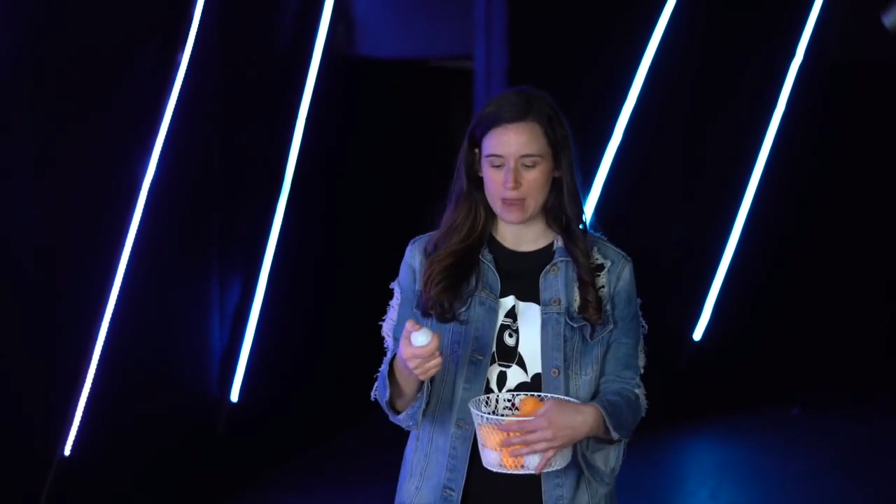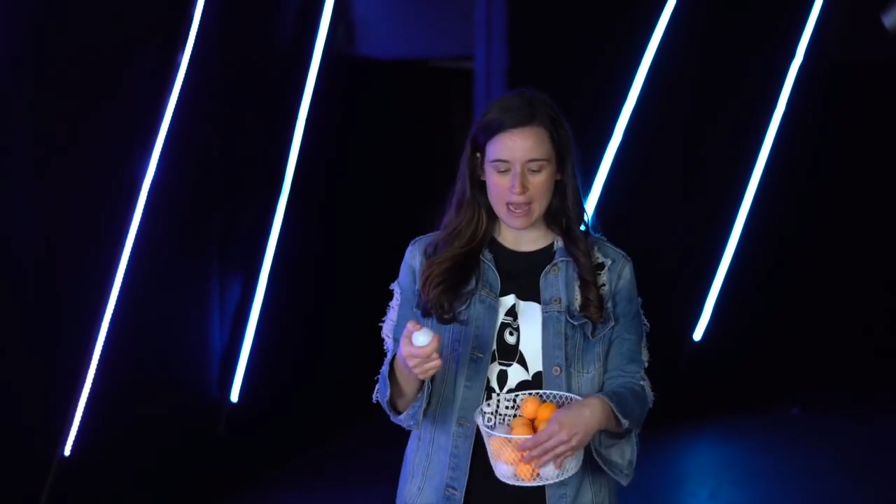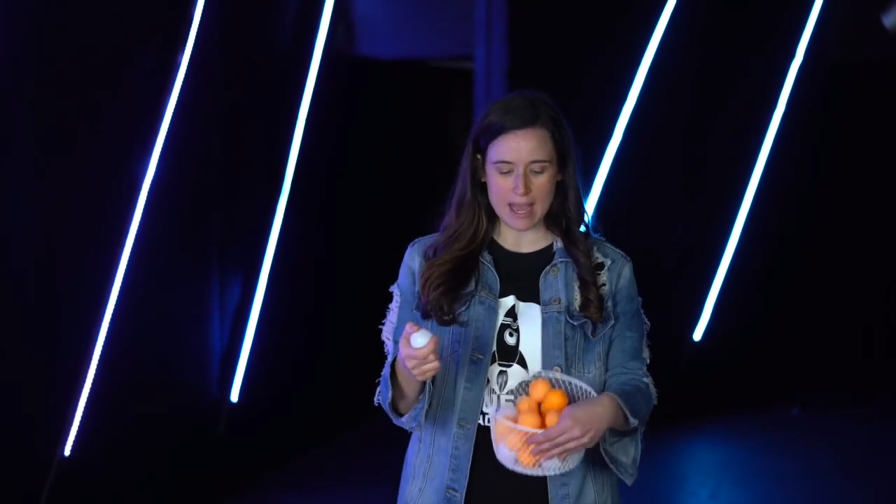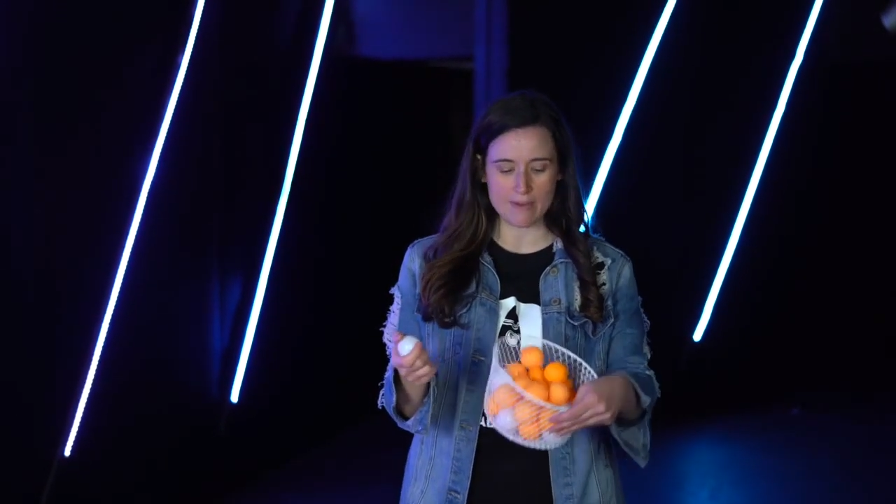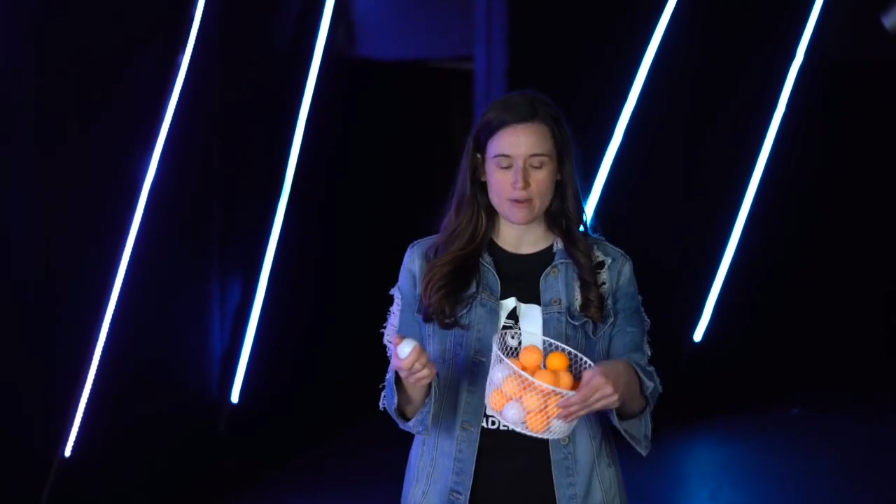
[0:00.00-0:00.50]

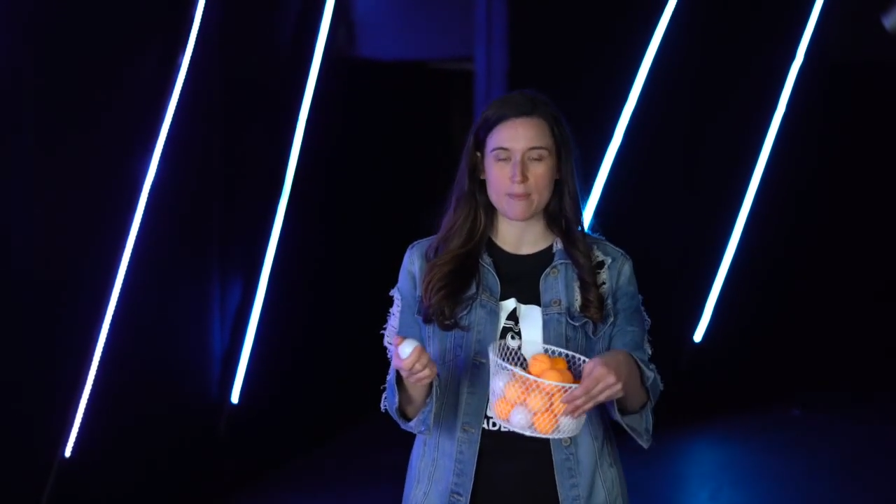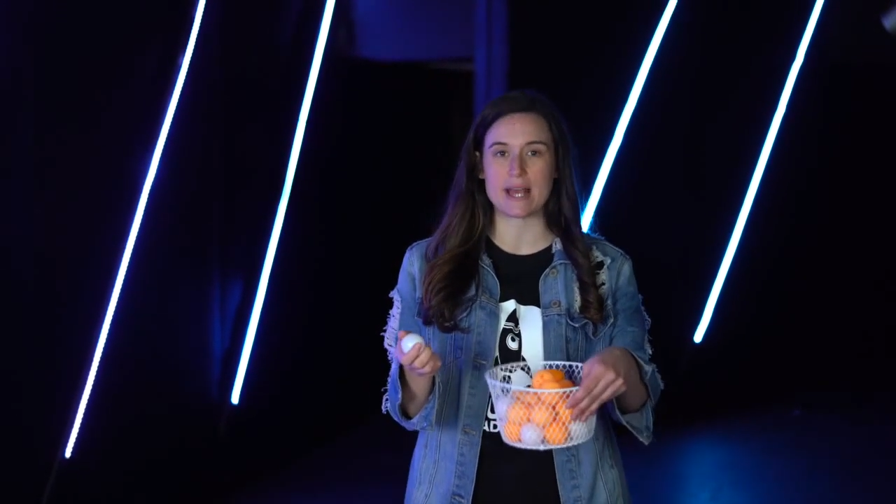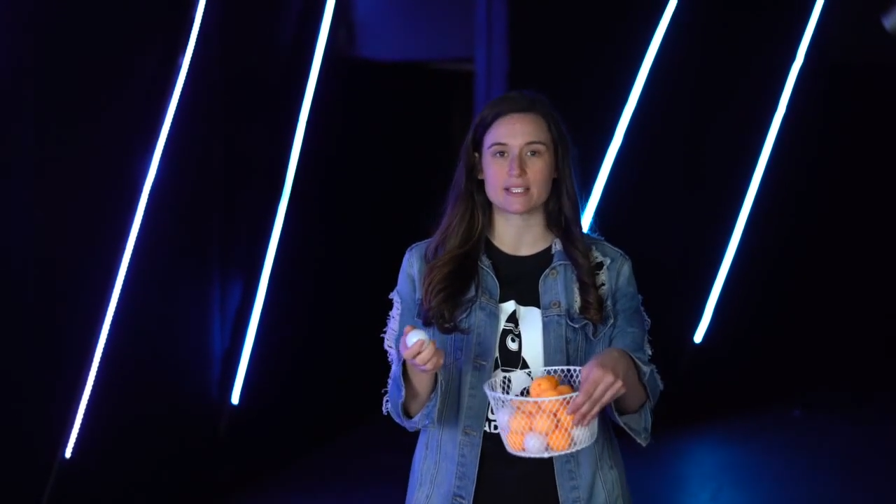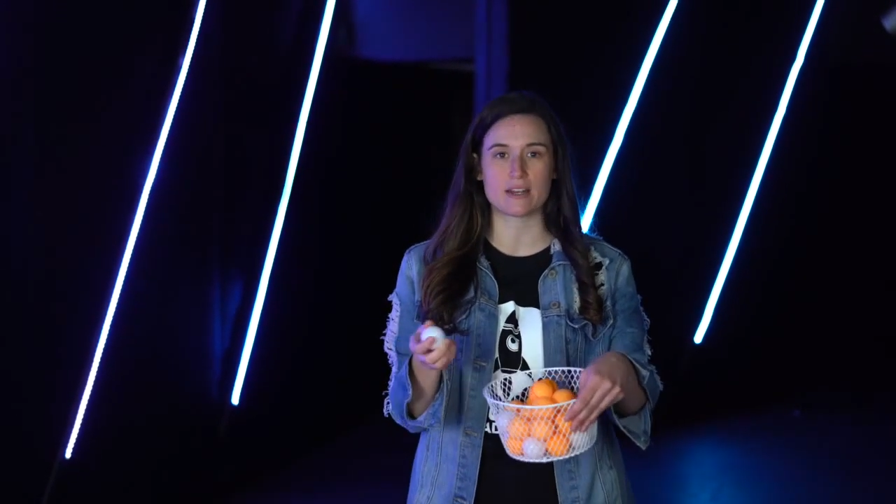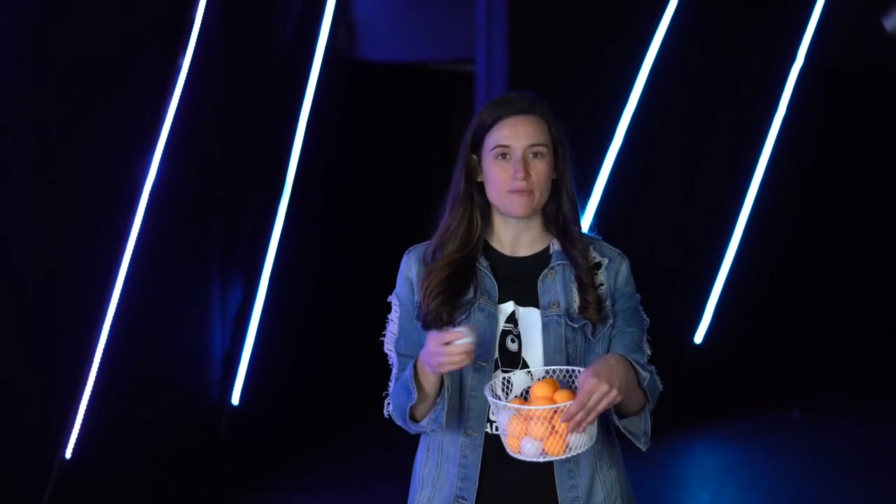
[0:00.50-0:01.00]
I have a
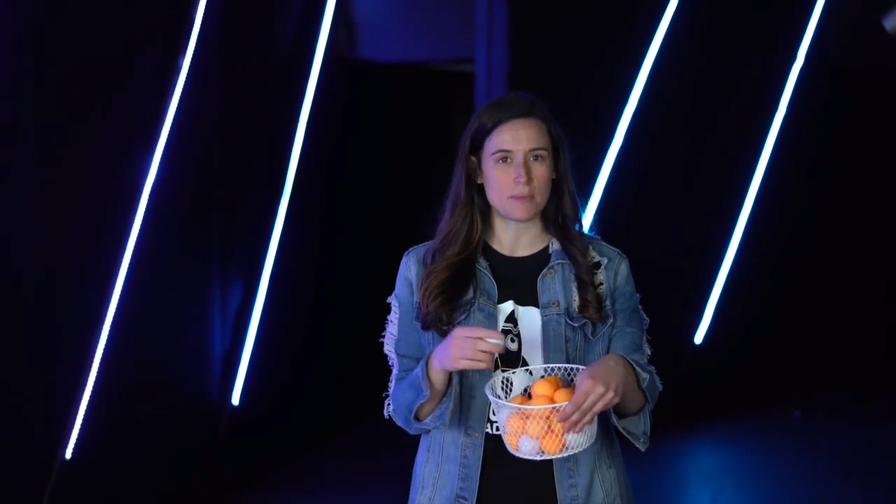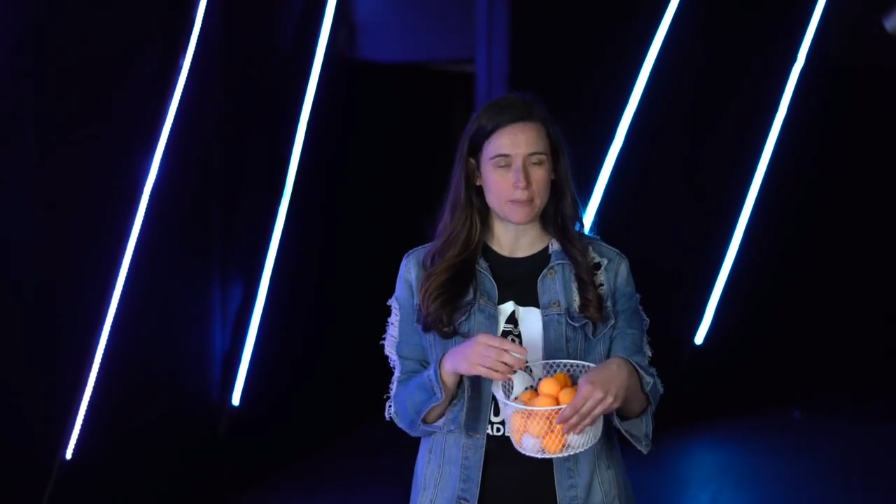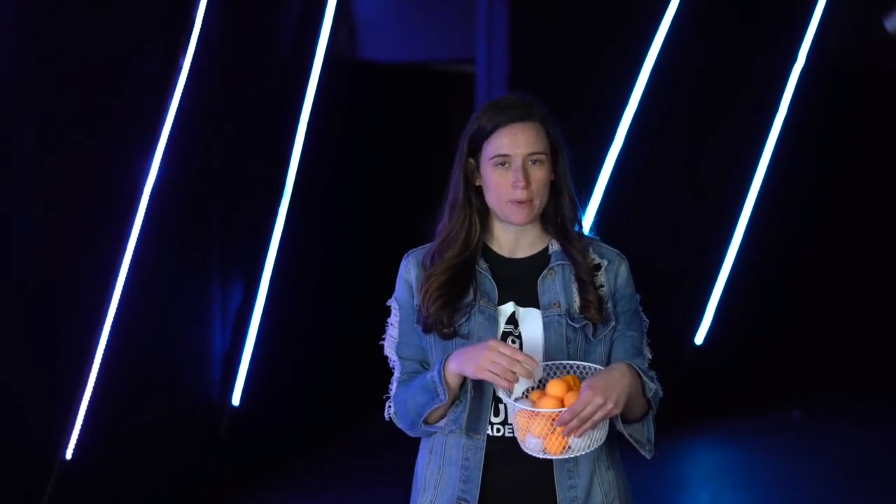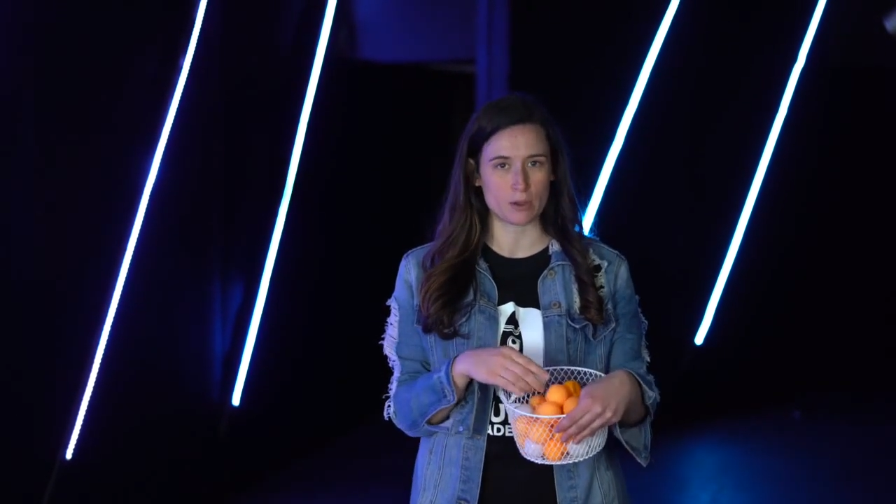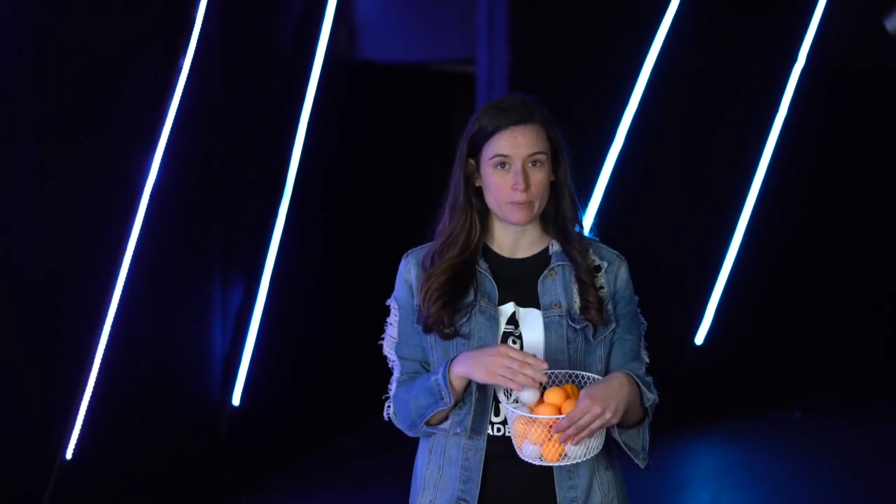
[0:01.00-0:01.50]
basket of
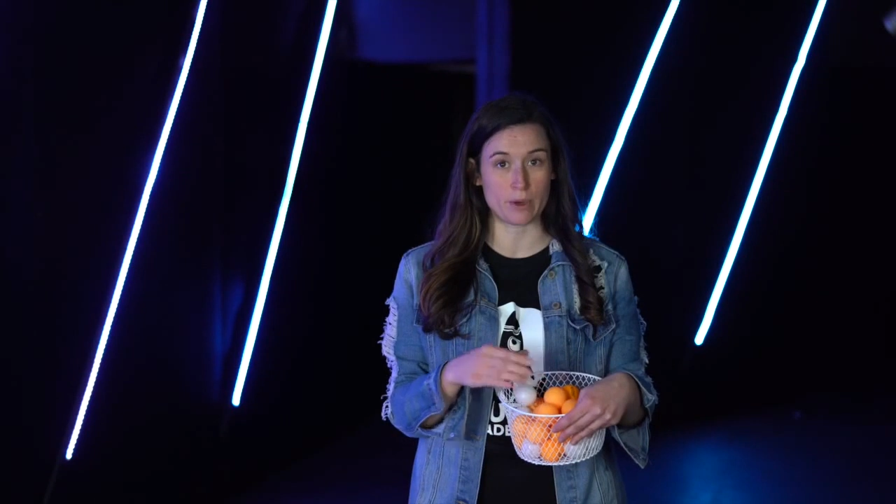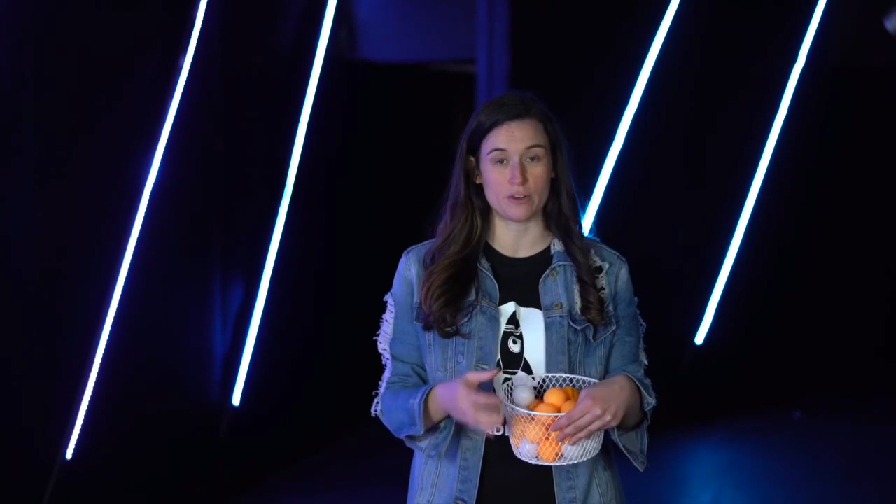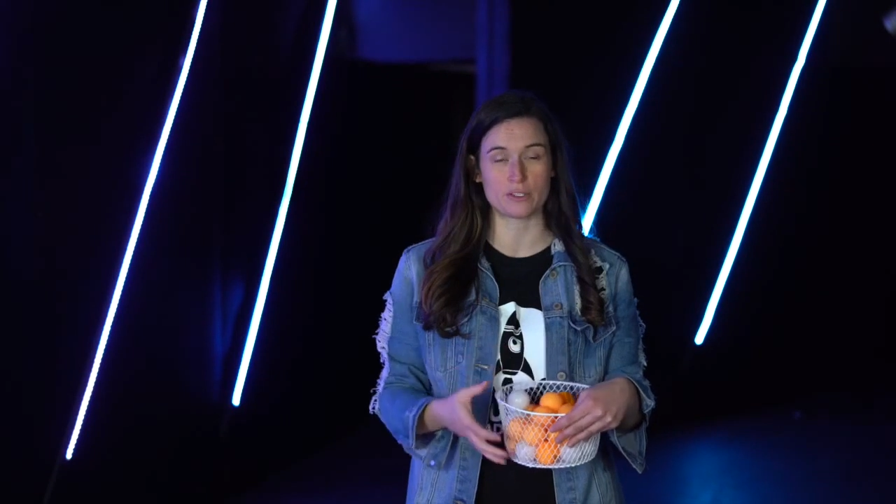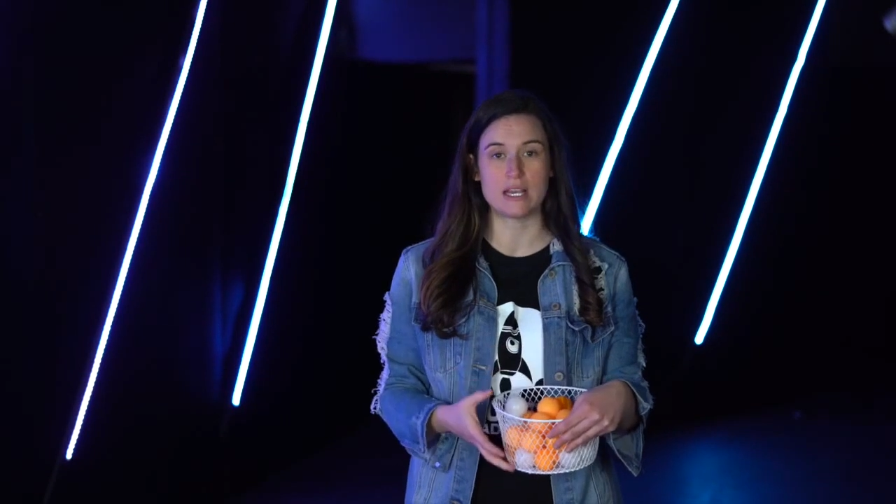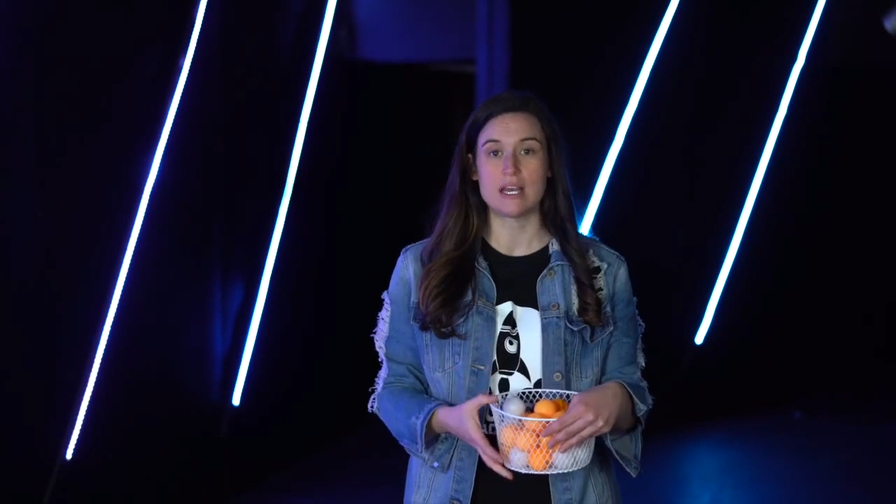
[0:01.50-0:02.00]
ping pong
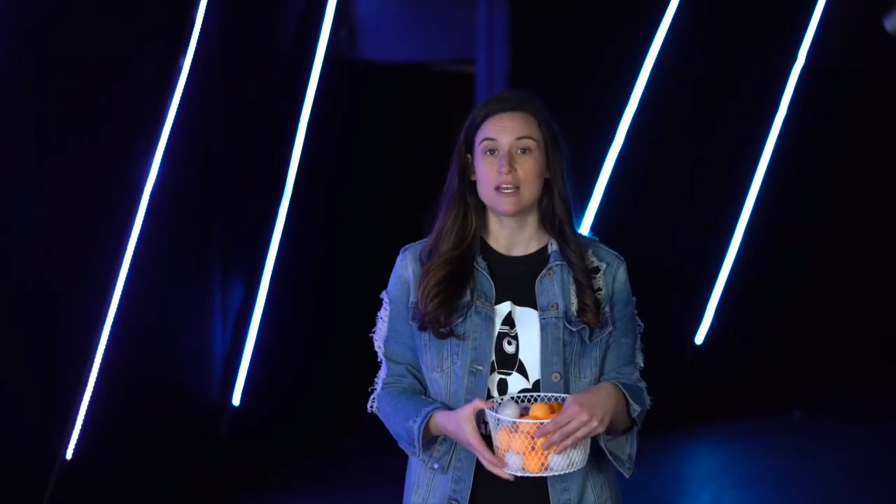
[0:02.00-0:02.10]
balls.